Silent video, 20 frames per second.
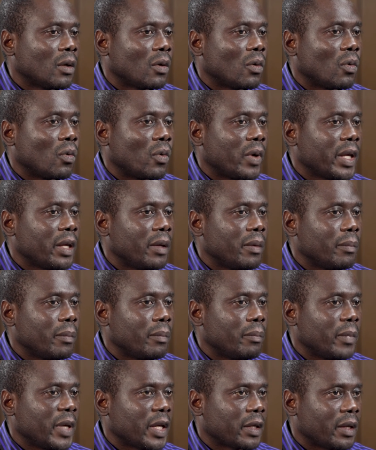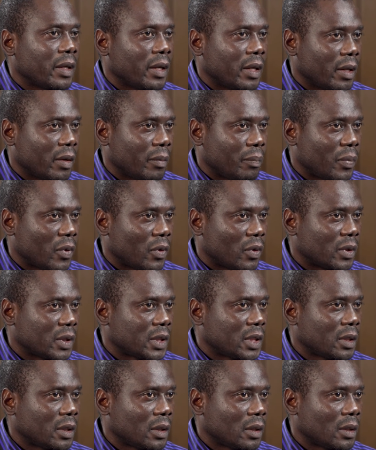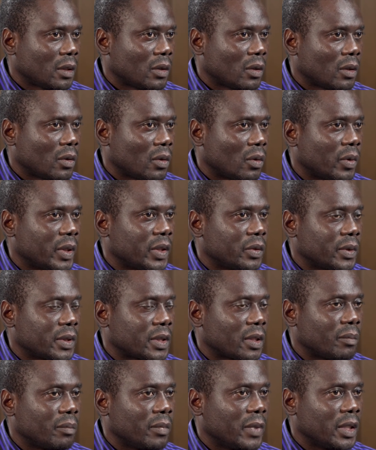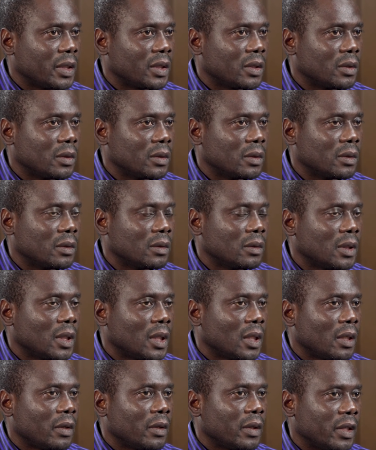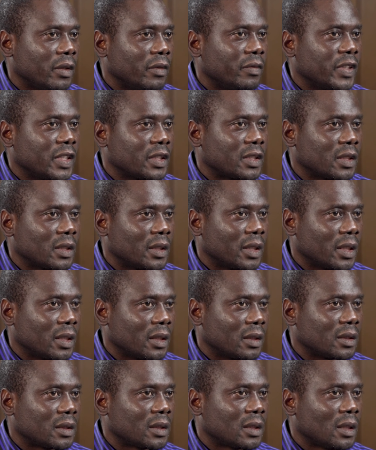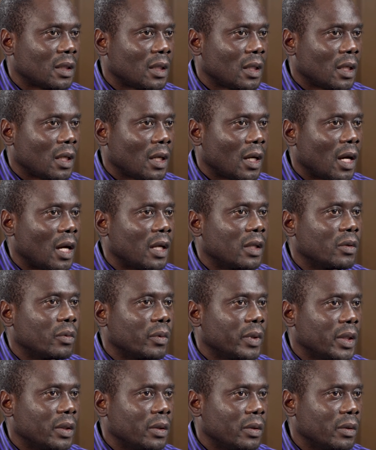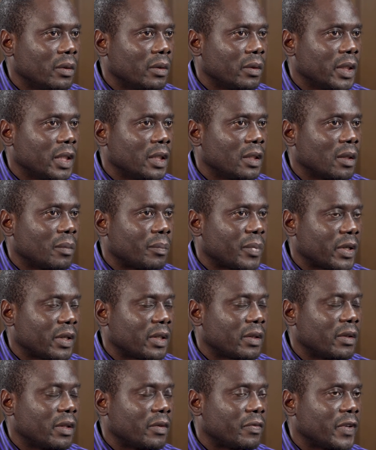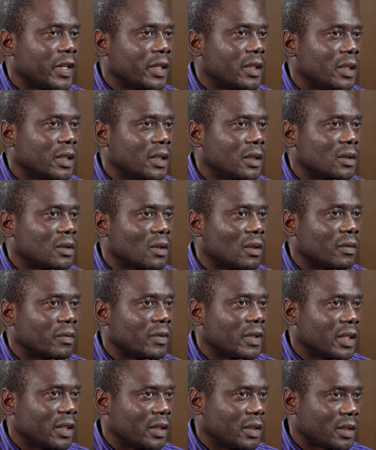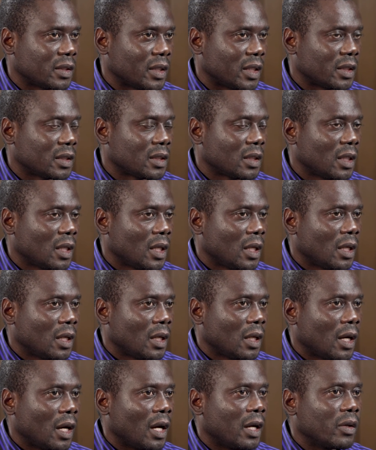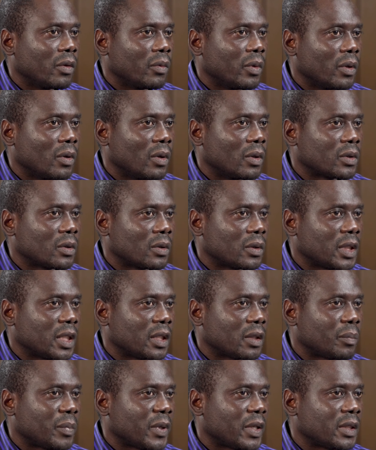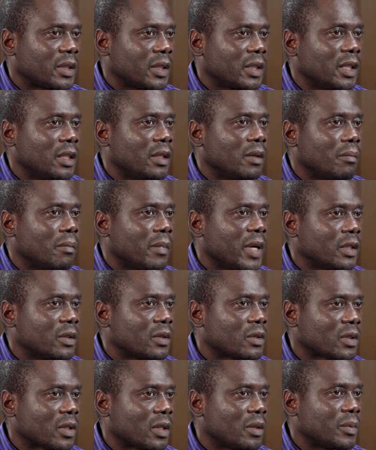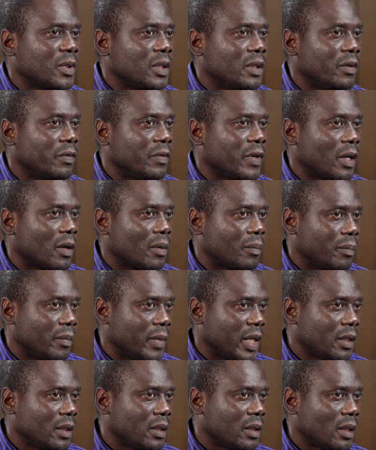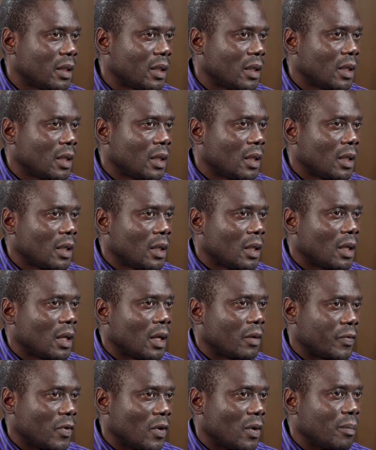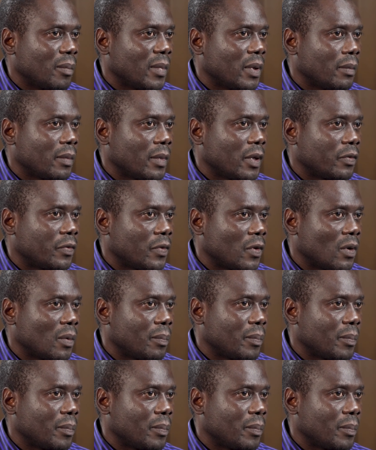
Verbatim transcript: we make a report which we submit to investigators and we do interpret the findings of the research. And we also take part in manuscript development for, for